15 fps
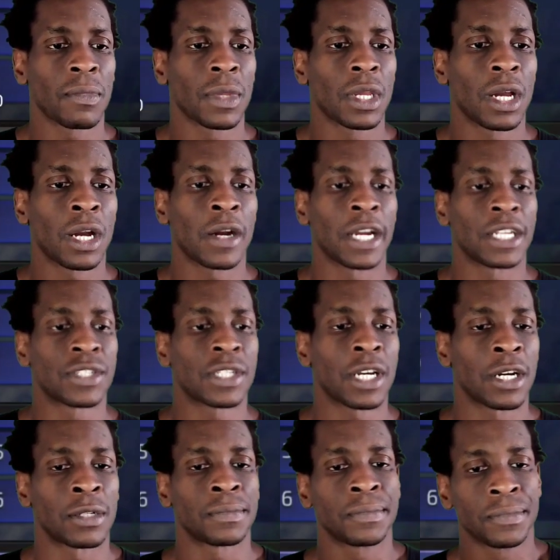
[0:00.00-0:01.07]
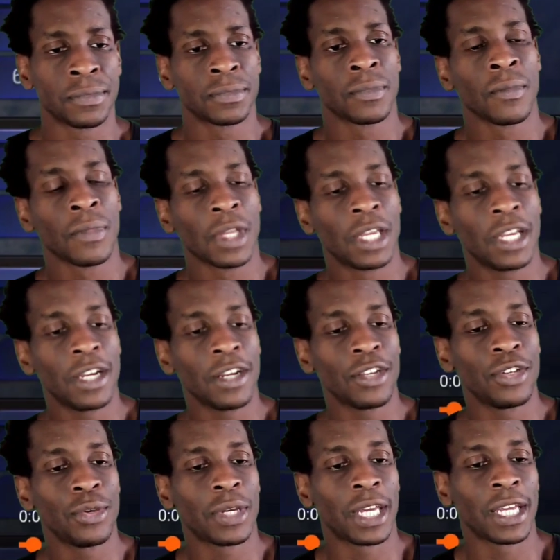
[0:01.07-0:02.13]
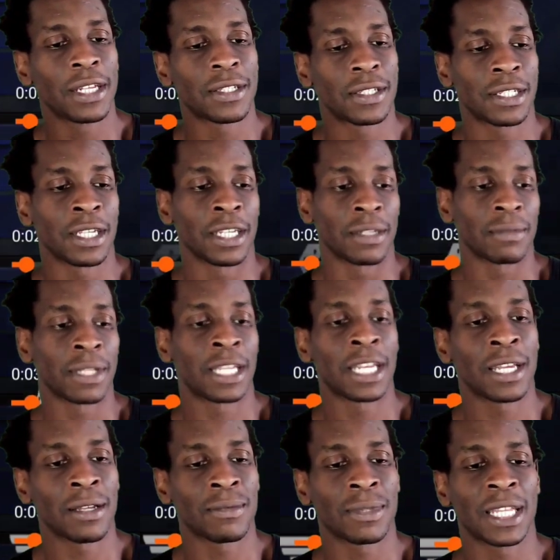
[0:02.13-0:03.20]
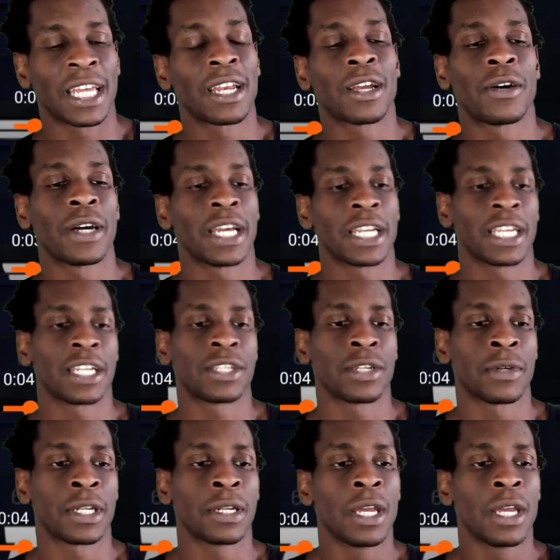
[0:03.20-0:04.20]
All right, so here you can see, and now let it go ahead and get to it.